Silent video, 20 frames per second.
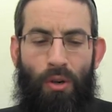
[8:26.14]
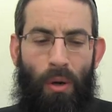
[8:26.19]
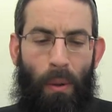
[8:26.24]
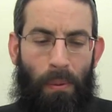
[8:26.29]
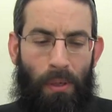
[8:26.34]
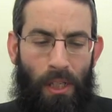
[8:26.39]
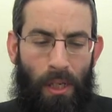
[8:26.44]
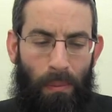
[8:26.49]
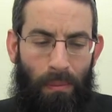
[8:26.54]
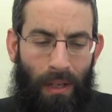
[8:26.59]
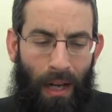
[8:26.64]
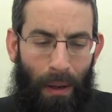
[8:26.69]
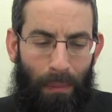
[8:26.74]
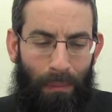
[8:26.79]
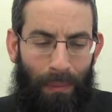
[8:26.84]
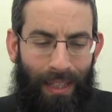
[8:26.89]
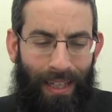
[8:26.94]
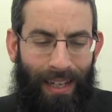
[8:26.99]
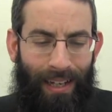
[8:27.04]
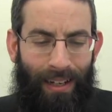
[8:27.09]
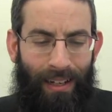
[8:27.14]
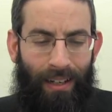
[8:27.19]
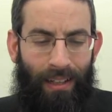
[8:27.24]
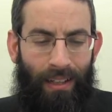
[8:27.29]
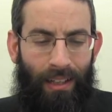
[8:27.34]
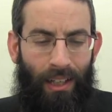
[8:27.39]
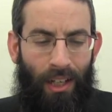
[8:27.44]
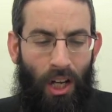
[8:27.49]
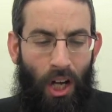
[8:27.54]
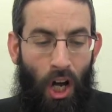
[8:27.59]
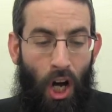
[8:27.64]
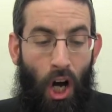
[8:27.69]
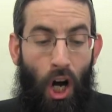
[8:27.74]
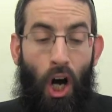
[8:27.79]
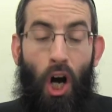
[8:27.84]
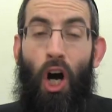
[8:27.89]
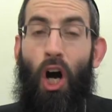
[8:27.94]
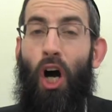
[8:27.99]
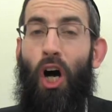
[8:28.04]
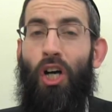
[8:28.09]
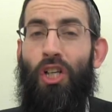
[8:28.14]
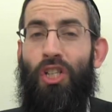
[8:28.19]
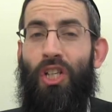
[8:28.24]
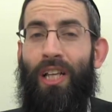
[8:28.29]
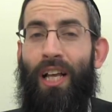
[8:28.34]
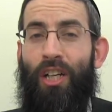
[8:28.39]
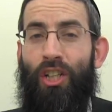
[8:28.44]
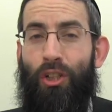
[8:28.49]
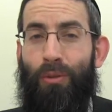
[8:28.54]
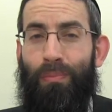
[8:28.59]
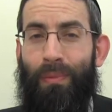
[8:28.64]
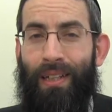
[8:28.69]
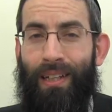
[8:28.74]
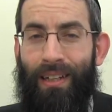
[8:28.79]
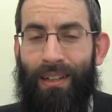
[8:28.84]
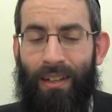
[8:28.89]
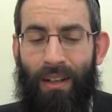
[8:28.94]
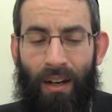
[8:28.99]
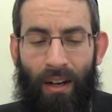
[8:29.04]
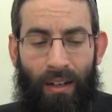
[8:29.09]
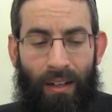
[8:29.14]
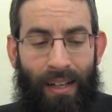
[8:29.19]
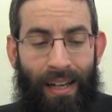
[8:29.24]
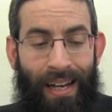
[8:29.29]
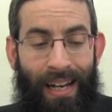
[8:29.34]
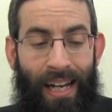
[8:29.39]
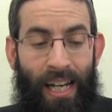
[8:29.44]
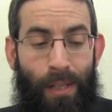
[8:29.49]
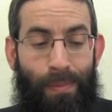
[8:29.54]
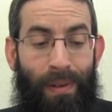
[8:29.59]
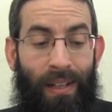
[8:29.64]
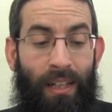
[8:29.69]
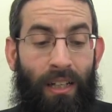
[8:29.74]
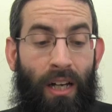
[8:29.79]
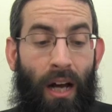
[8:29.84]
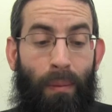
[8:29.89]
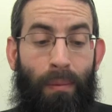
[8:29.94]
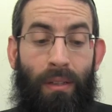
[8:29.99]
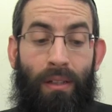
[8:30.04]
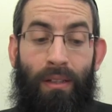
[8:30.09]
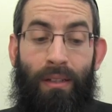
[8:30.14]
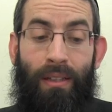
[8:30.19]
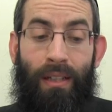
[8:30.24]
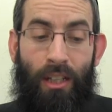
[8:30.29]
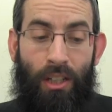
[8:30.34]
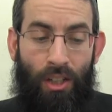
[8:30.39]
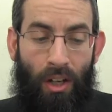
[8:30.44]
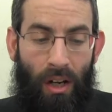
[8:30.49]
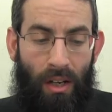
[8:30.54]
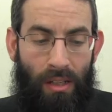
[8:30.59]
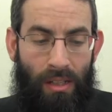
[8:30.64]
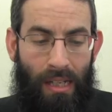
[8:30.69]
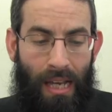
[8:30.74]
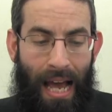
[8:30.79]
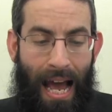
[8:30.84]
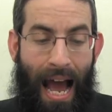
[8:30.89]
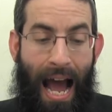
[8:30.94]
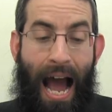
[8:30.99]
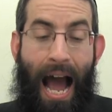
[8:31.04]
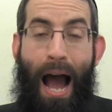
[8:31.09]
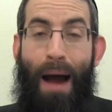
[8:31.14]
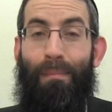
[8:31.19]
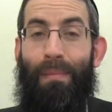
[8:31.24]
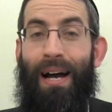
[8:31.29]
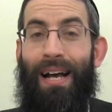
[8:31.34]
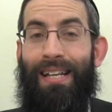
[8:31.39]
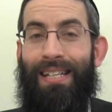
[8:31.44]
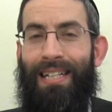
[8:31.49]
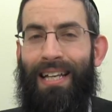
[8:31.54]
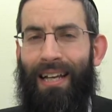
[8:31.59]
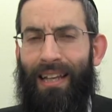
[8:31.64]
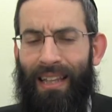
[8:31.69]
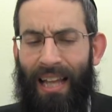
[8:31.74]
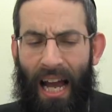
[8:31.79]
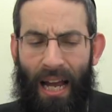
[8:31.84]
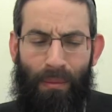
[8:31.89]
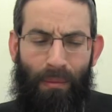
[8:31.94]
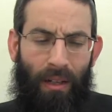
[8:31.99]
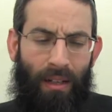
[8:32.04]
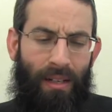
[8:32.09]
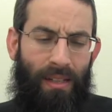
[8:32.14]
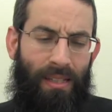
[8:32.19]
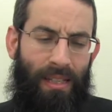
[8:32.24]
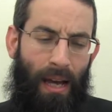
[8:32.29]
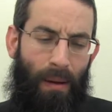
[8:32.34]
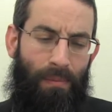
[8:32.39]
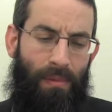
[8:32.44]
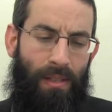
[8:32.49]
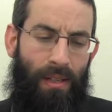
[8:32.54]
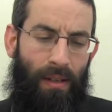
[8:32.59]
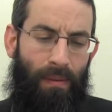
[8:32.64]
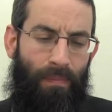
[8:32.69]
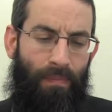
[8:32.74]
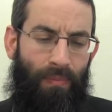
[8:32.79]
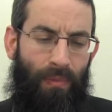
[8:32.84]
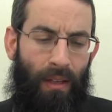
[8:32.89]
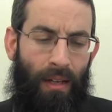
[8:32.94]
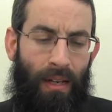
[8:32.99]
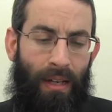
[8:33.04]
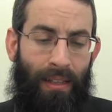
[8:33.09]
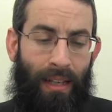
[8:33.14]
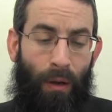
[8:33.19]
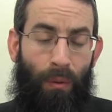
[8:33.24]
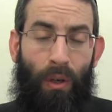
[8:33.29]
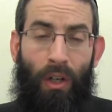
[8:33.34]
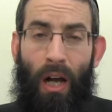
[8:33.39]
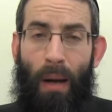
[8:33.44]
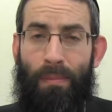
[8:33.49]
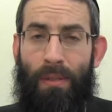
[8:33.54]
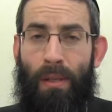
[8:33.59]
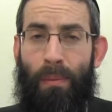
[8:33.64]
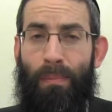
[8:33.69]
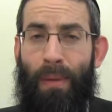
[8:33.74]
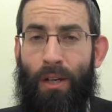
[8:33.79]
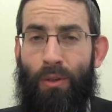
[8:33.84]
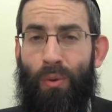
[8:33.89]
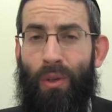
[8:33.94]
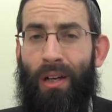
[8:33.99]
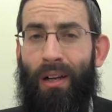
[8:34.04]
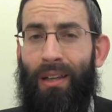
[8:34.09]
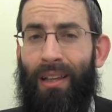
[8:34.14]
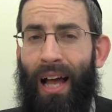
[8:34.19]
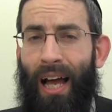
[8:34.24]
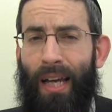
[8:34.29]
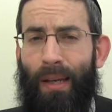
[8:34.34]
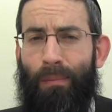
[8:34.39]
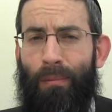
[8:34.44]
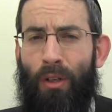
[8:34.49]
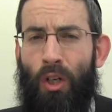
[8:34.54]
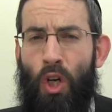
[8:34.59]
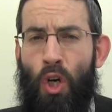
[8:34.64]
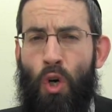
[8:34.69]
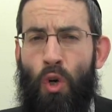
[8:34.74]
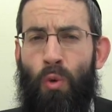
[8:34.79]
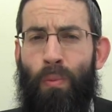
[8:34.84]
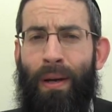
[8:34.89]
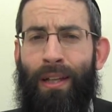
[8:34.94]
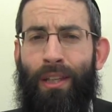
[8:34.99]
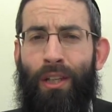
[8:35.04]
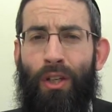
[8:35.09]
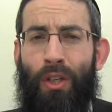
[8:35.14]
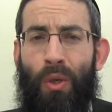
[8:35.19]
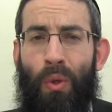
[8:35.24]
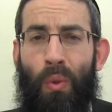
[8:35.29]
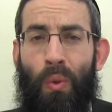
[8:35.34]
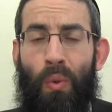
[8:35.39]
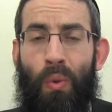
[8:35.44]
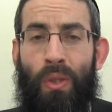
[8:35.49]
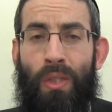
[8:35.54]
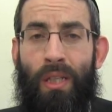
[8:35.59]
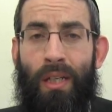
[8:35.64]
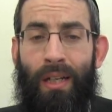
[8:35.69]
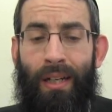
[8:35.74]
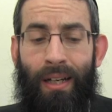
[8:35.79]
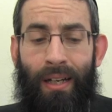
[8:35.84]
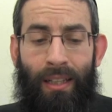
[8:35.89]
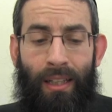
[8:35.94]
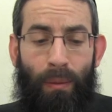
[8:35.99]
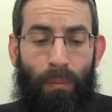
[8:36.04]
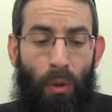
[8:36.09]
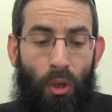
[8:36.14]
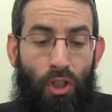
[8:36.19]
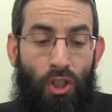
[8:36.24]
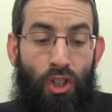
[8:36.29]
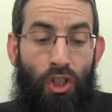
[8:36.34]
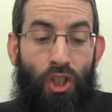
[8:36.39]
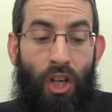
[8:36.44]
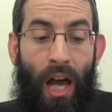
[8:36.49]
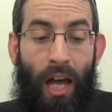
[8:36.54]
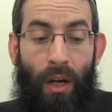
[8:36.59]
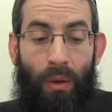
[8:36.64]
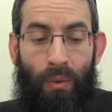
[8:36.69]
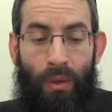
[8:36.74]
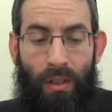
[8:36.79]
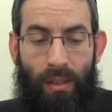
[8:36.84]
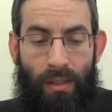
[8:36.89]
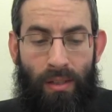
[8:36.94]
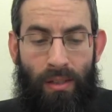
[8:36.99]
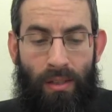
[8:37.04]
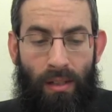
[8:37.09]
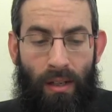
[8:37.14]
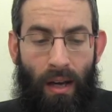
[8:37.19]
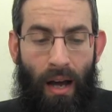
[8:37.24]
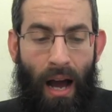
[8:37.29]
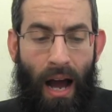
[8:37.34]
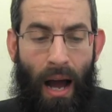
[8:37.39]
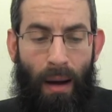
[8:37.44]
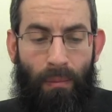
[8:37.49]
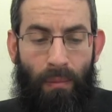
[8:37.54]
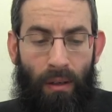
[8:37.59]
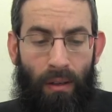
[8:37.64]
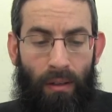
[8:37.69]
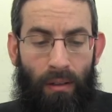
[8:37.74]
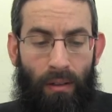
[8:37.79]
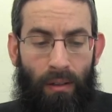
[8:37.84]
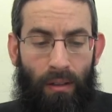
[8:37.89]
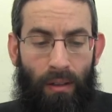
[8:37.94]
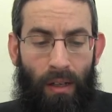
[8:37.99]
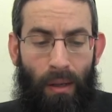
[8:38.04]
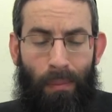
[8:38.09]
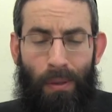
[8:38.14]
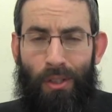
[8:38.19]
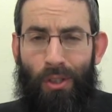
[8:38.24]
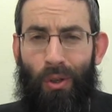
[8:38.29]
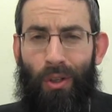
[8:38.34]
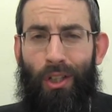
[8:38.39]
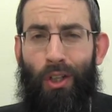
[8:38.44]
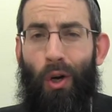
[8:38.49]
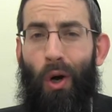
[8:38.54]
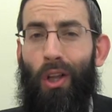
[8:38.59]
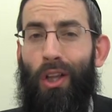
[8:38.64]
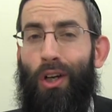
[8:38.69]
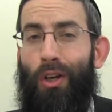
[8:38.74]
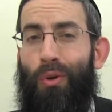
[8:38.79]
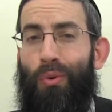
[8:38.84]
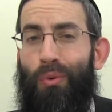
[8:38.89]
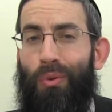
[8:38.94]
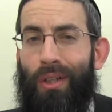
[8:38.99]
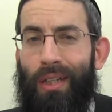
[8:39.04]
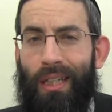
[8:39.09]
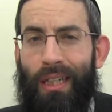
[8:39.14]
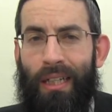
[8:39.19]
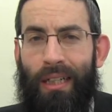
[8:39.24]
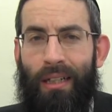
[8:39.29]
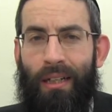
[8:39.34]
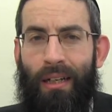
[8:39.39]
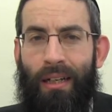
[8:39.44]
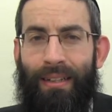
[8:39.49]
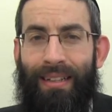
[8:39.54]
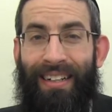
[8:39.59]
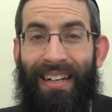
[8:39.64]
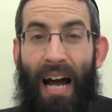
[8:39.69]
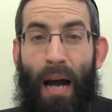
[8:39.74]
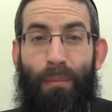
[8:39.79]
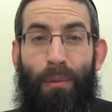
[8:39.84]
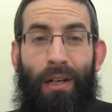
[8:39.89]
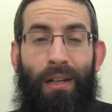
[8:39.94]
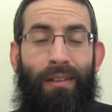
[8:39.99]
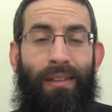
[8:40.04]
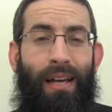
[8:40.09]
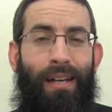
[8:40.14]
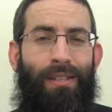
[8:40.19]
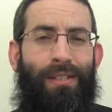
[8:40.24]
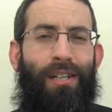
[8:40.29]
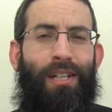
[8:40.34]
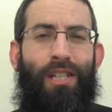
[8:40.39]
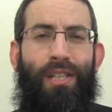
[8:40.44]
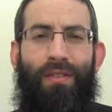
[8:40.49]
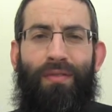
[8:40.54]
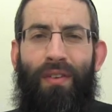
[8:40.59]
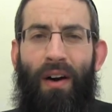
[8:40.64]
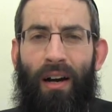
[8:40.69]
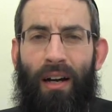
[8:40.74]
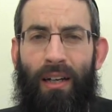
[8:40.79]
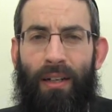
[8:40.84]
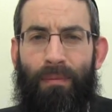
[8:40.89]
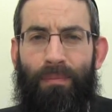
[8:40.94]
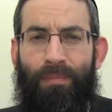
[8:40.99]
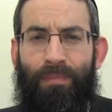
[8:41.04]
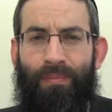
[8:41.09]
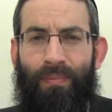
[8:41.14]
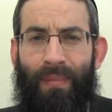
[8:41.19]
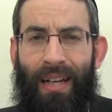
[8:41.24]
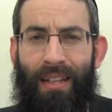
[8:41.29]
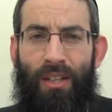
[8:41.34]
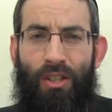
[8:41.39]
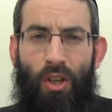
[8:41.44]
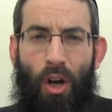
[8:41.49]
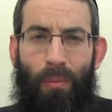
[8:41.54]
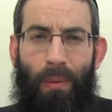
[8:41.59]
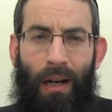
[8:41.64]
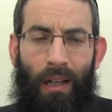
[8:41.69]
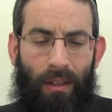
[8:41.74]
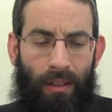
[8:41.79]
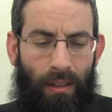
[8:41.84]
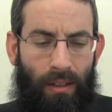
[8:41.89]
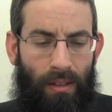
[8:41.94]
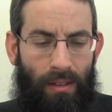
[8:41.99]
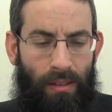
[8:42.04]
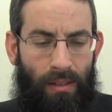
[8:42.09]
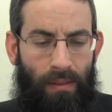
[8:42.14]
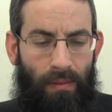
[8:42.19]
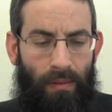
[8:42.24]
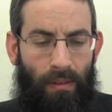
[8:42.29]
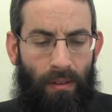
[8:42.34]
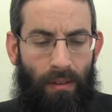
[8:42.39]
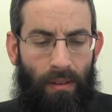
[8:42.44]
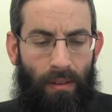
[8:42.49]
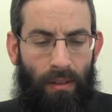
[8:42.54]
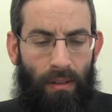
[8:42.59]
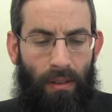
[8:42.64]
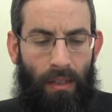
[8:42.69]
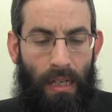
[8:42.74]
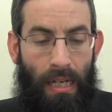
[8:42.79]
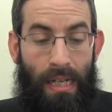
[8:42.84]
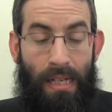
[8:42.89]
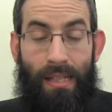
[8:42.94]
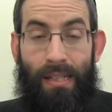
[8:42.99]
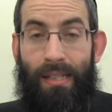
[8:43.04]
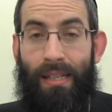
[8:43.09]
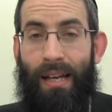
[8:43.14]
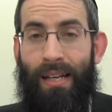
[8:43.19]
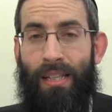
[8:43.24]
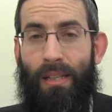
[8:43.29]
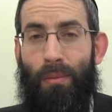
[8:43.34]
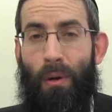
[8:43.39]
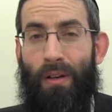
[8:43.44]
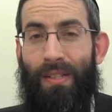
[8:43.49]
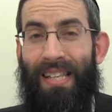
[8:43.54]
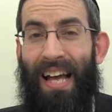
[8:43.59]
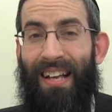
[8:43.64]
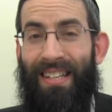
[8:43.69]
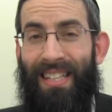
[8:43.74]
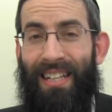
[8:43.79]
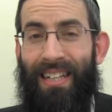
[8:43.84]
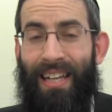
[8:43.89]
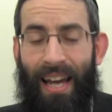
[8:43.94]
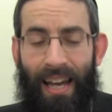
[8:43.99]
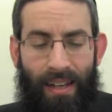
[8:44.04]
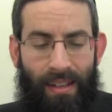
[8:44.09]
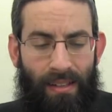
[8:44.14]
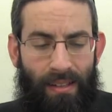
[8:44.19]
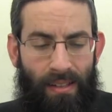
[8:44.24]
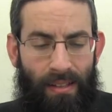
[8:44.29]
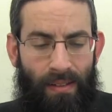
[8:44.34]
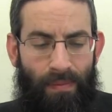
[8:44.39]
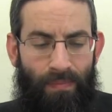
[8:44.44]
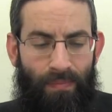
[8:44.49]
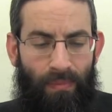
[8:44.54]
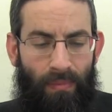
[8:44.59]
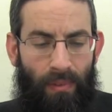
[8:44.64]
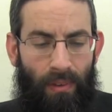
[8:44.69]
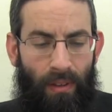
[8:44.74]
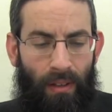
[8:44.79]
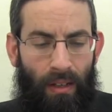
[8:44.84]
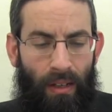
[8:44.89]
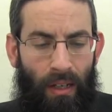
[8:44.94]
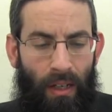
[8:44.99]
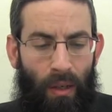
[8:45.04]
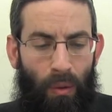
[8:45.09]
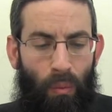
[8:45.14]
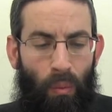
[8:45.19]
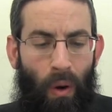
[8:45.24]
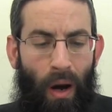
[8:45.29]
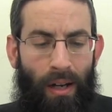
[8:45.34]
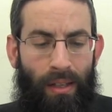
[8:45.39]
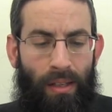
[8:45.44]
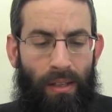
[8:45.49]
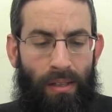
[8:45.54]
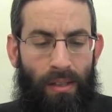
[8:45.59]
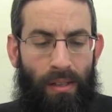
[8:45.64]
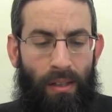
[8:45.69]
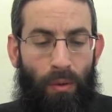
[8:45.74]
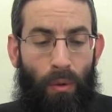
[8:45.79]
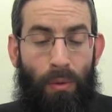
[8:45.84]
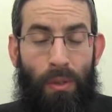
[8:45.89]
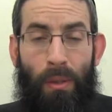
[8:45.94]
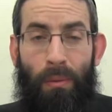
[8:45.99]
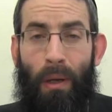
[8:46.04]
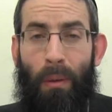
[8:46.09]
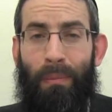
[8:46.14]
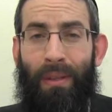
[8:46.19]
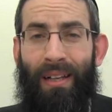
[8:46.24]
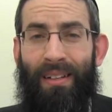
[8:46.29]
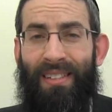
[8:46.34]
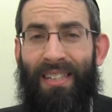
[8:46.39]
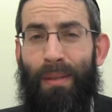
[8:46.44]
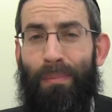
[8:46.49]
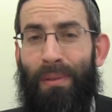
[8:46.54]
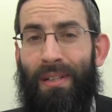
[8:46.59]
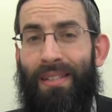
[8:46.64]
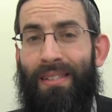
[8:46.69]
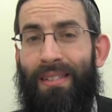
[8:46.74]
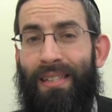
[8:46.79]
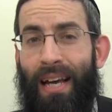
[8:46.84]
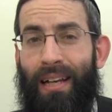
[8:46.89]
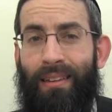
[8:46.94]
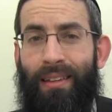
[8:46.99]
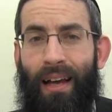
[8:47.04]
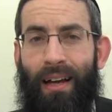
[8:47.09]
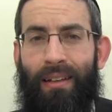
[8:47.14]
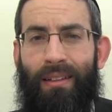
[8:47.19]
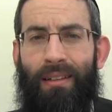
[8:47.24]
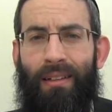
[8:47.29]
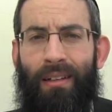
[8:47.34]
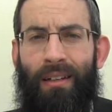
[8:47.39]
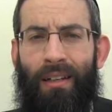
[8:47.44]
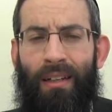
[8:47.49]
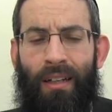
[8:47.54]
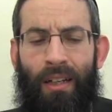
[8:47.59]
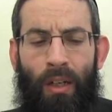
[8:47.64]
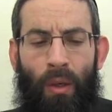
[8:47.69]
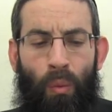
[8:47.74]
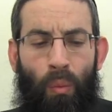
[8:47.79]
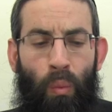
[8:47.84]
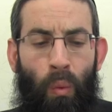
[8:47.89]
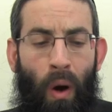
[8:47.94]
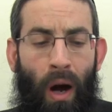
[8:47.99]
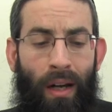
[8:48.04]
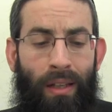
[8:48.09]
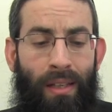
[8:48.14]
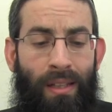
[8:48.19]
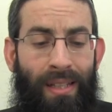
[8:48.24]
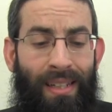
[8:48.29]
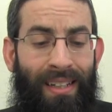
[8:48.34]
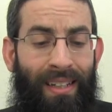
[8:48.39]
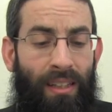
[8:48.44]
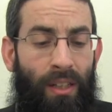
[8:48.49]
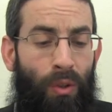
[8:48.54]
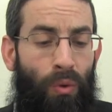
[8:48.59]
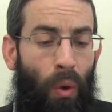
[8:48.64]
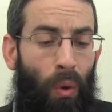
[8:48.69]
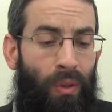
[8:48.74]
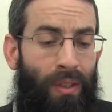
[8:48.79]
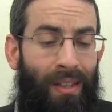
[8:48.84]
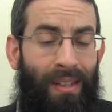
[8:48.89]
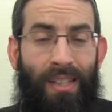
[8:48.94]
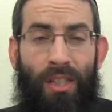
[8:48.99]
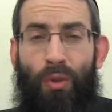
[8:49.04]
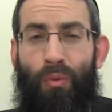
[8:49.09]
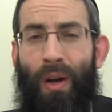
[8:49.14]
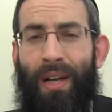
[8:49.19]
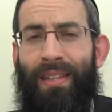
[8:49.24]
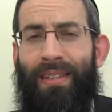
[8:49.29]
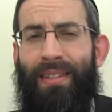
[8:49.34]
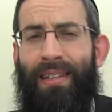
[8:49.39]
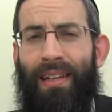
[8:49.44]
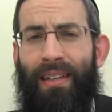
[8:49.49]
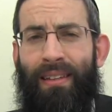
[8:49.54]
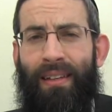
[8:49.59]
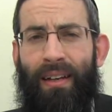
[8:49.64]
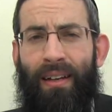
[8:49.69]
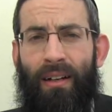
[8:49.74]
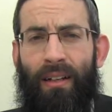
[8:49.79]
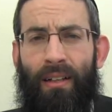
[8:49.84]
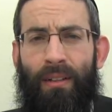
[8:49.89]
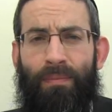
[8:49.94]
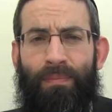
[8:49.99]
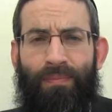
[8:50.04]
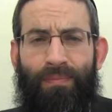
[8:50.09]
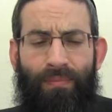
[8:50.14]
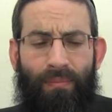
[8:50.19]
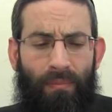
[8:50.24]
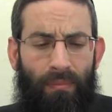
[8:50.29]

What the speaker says: Rav Shimon Gamliel, ha'asla shmi'inan, he's merely coming to teach us amas kelaim le'itzamtzim, that when it comes to measuring kelaim, we're meant to use the more generous amma. But certainly all agree that an amma contains 6 tefachim, and there's no machlekes. Says the Gemara, if that's the case, why doesn't Rav Shimon Gamliel simply state that? Why does he need to go into this great detail?